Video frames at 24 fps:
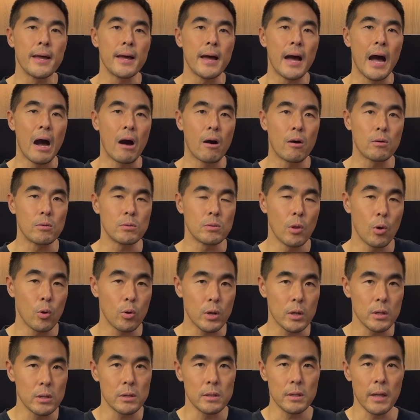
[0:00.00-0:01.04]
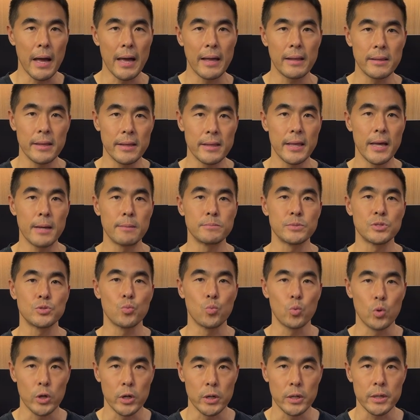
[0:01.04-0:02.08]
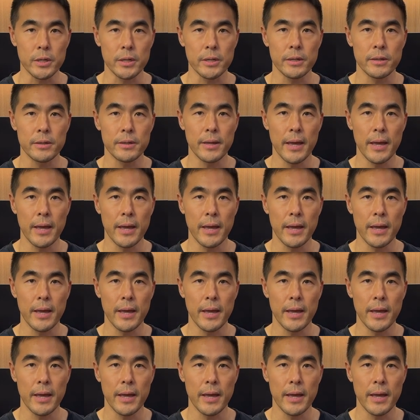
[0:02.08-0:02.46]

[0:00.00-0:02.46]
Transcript: how local LLMs work,